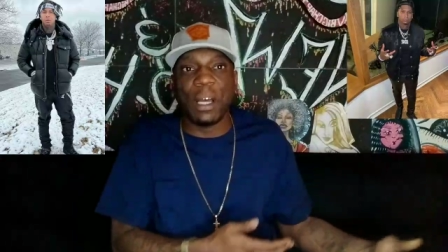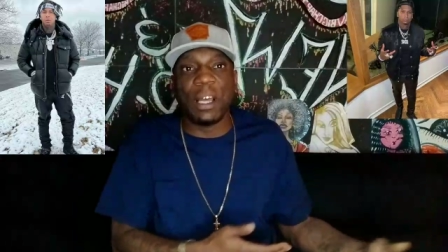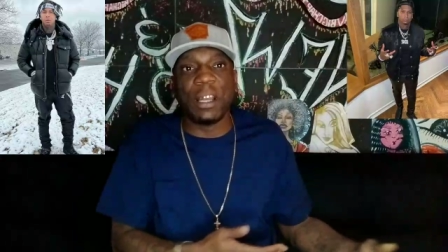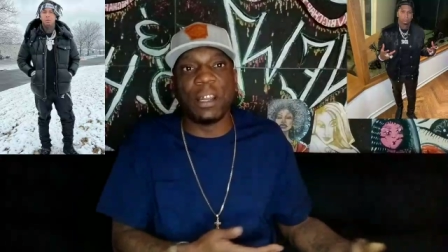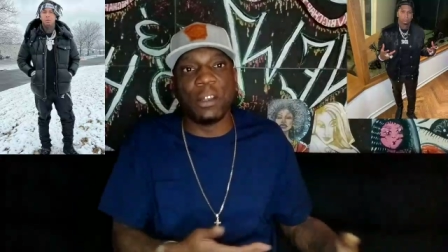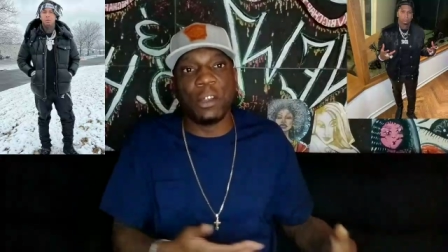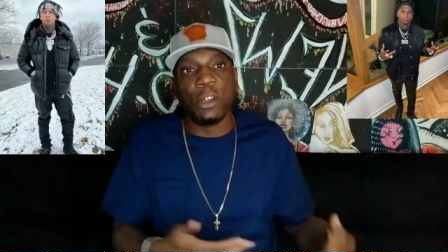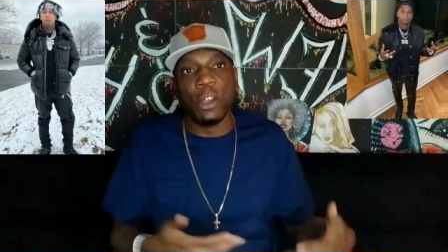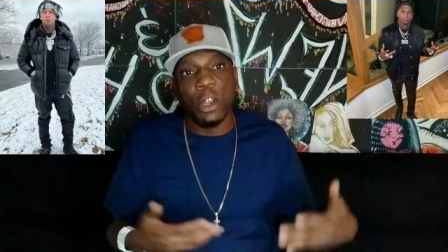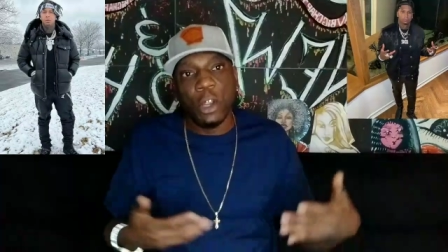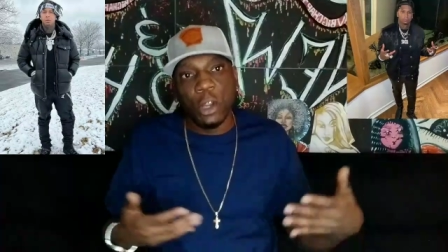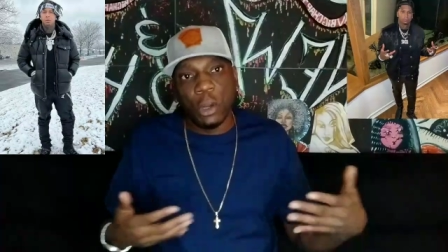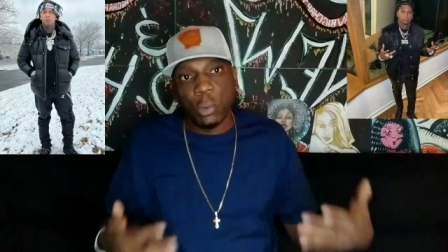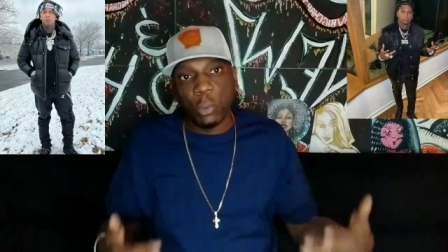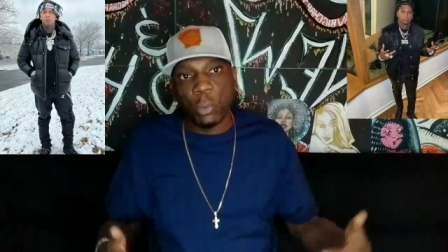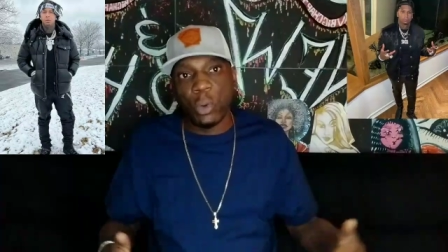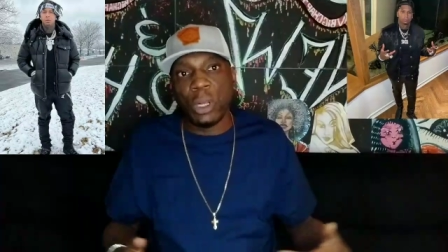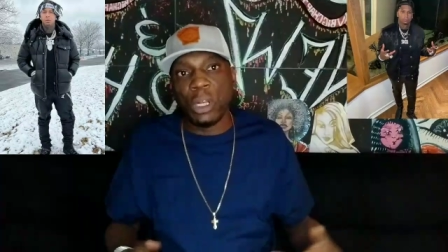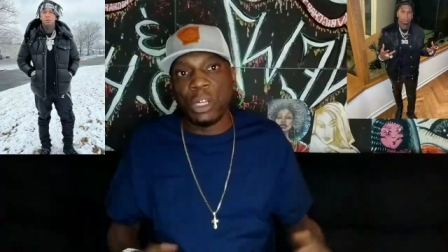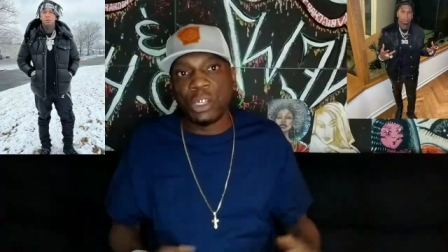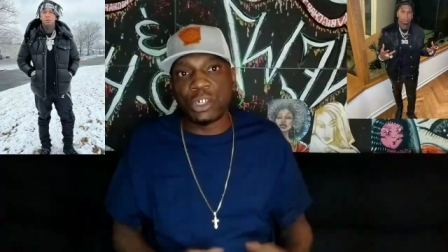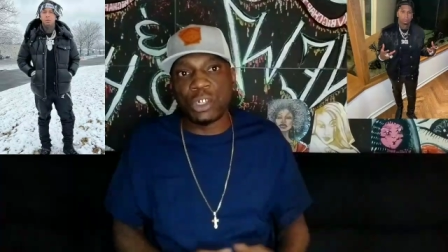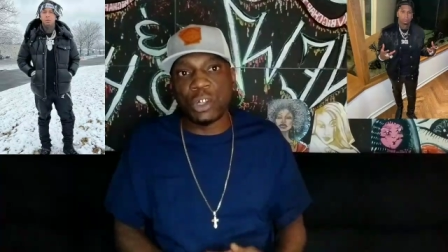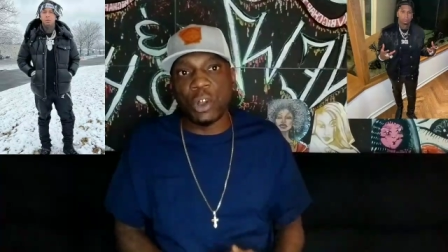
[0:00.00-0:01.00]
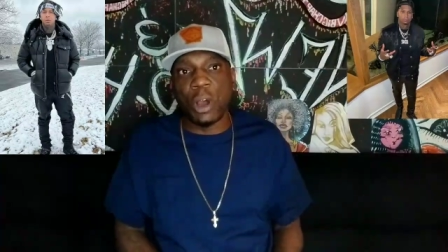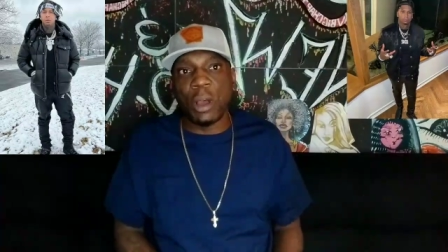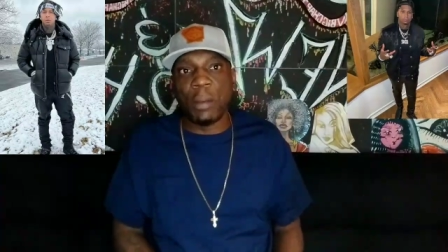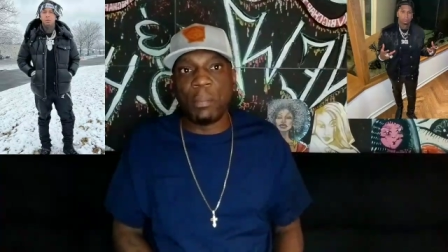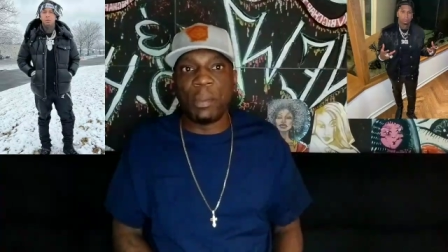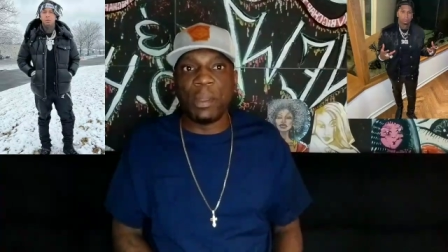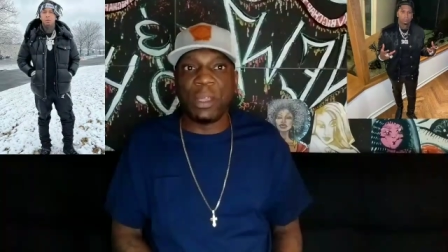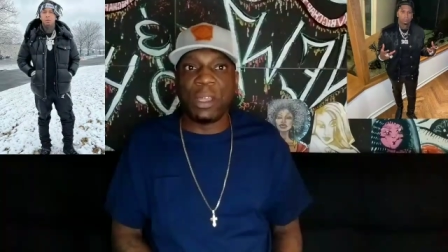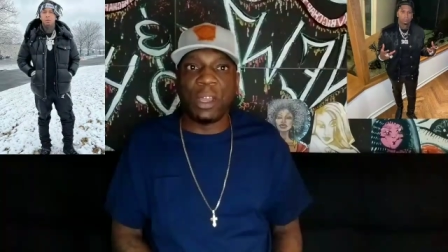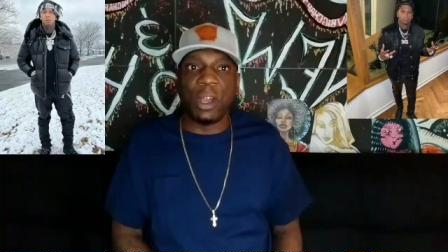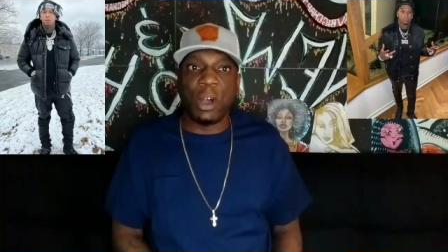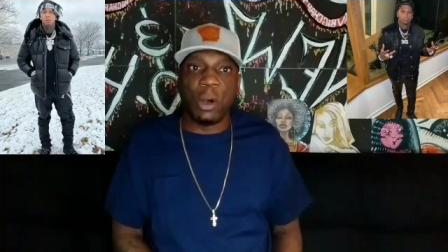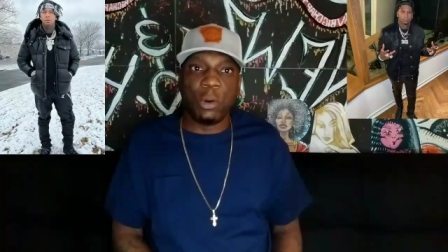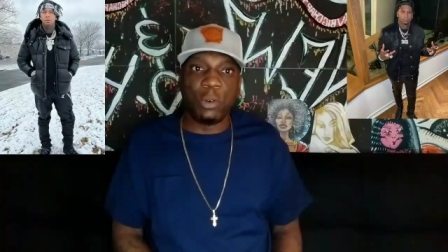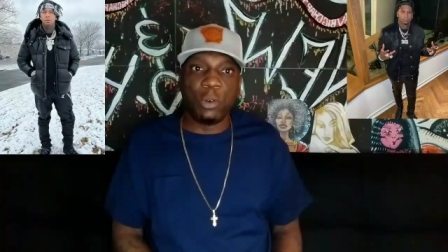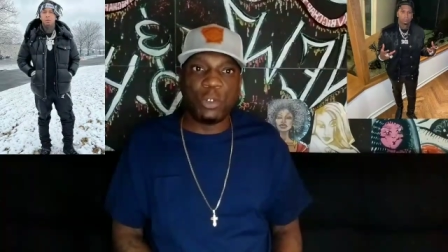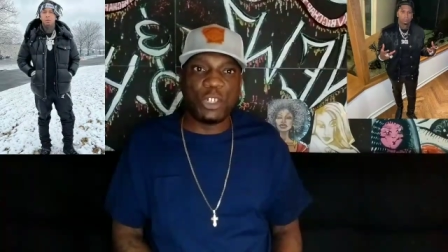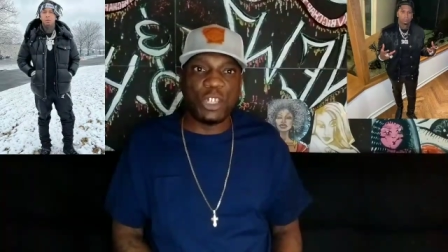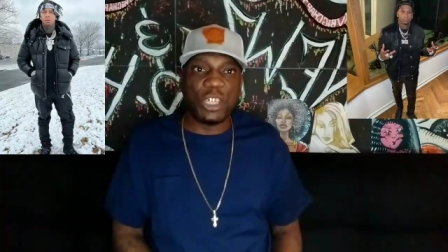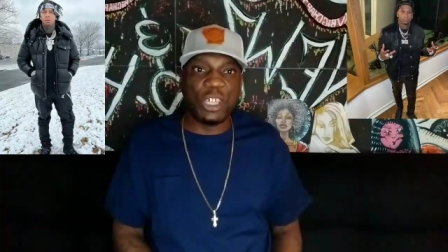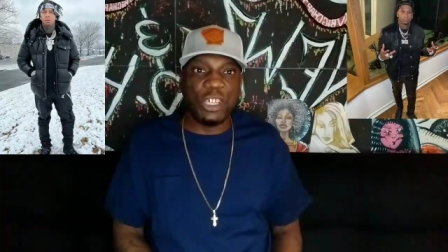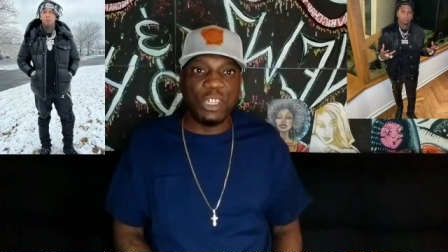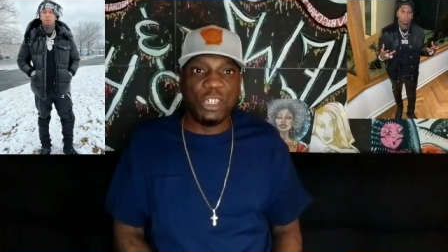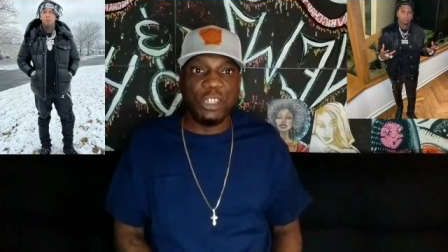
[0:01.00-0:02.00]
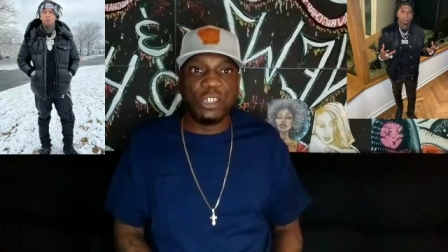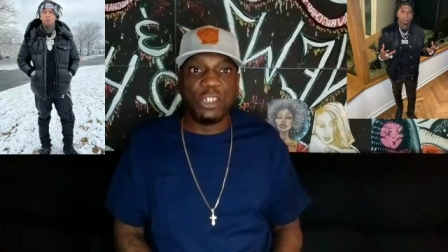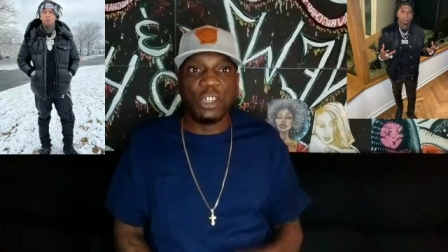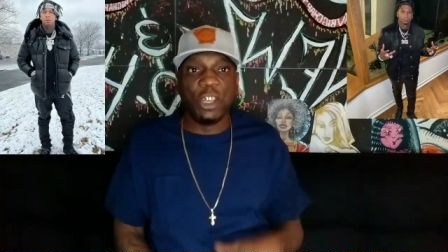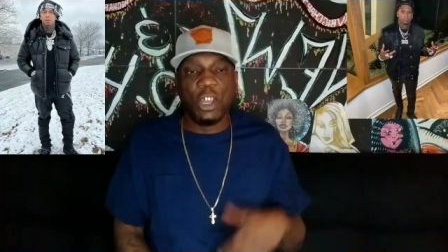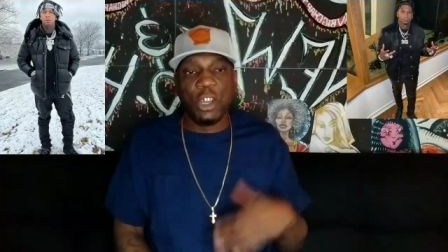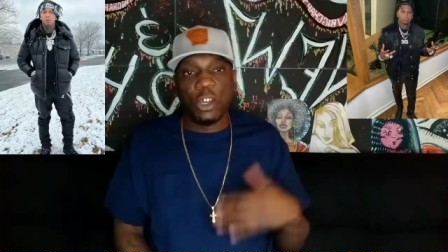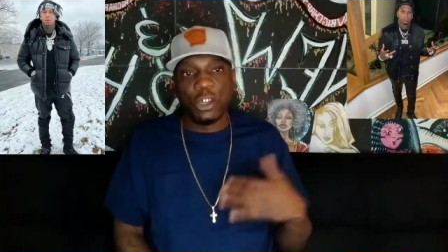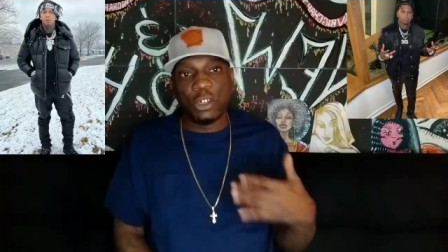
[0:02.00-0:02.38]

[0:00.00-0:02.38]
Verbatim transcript: money really start being OGs